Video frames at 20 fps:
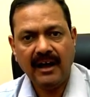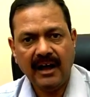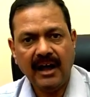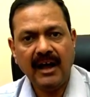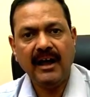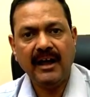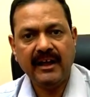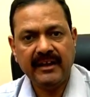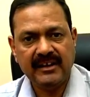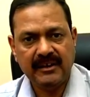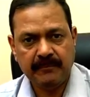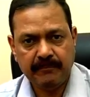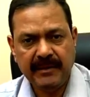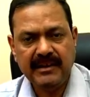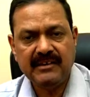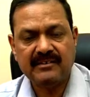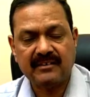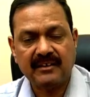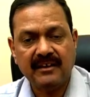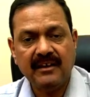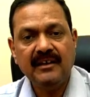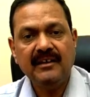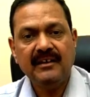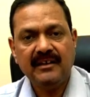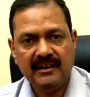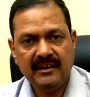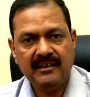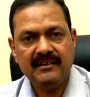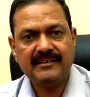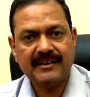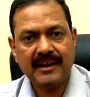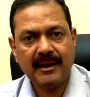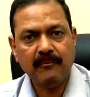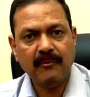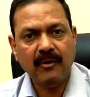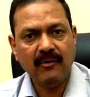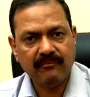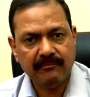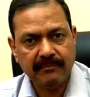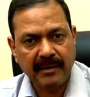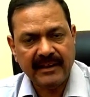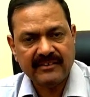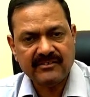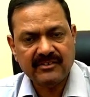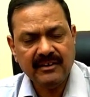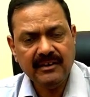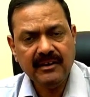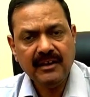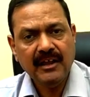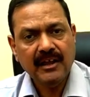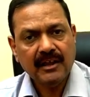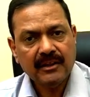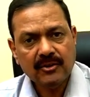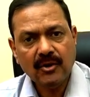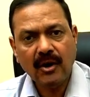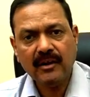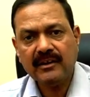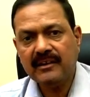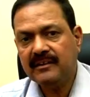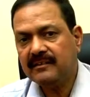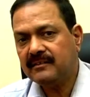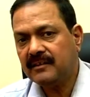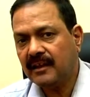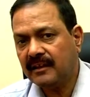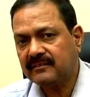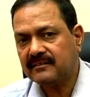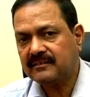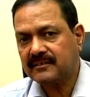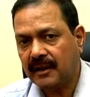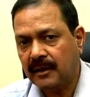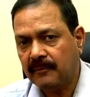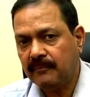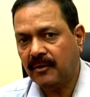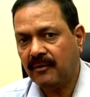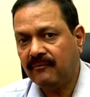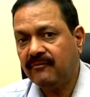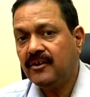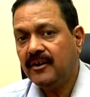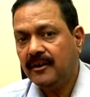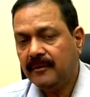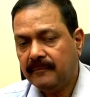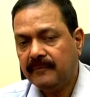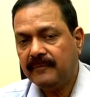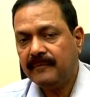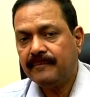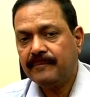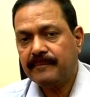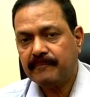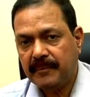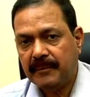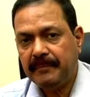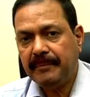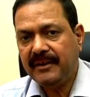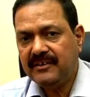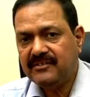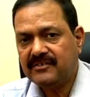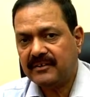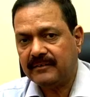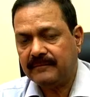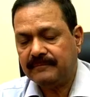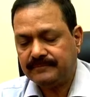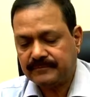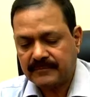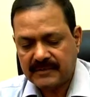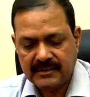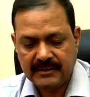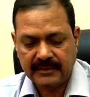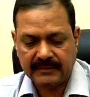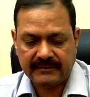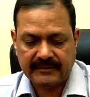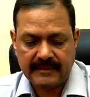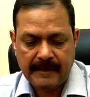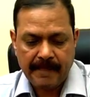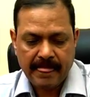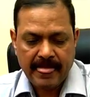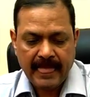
I repeat, in terms of passion, not in just terms of preparation. Yes.